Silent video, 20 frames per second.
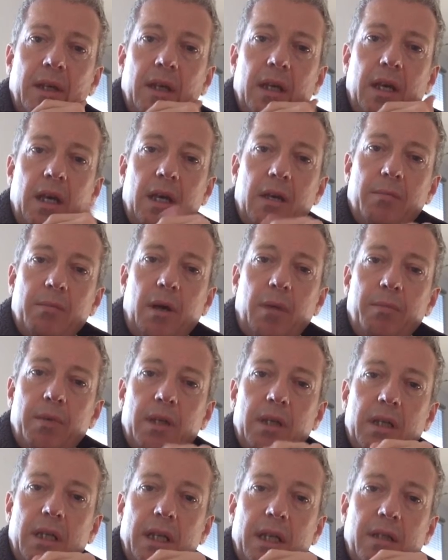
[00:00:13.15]
I'll put
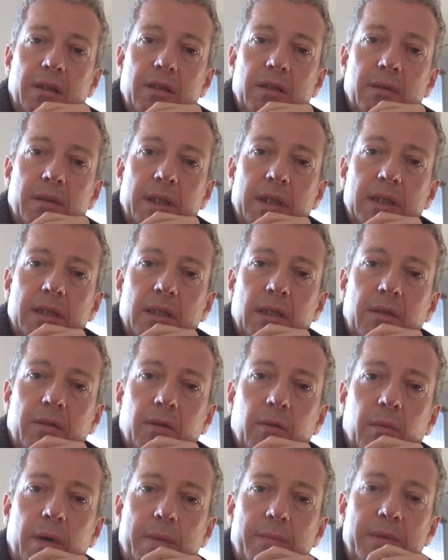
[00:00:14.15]
a link to it on
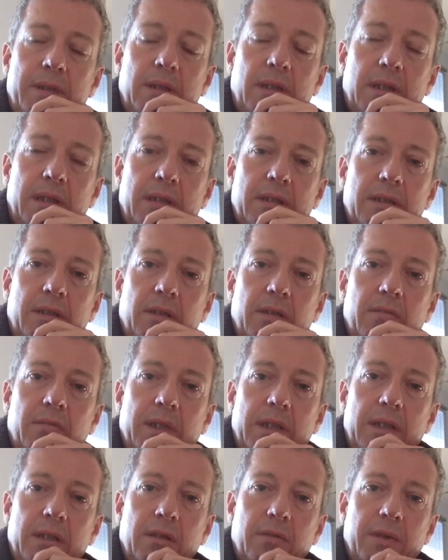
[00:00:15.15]
the website so you can
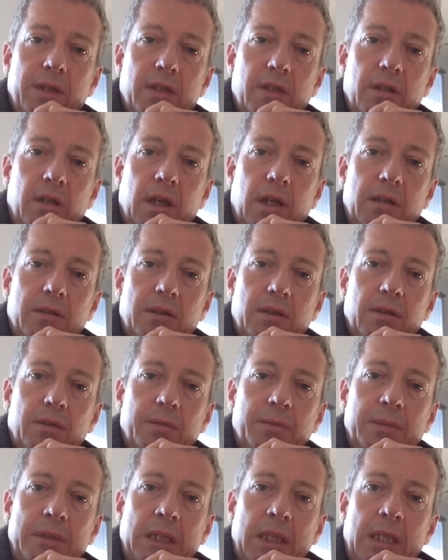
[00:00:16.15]
read the original article.